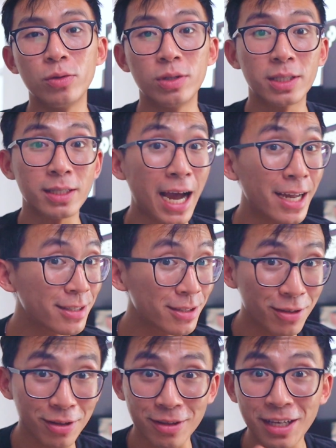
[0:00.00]
who decides
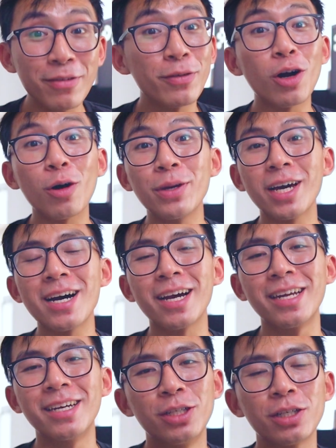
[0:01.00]
to leave it all
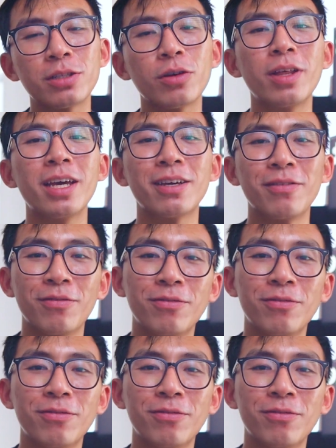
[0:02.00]
behind just so they can